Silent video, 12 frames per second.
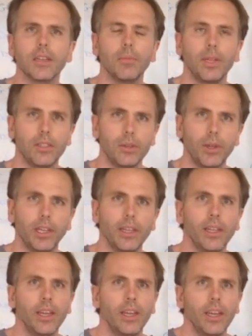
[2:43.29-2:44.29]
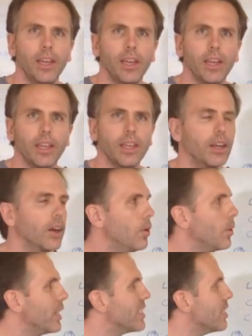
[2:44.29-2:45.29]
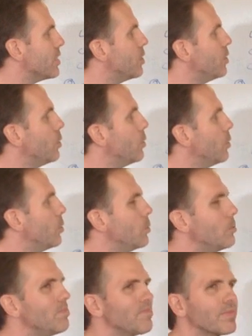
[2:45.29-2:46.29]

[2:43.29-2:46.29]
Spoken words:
going to be doing? Is it too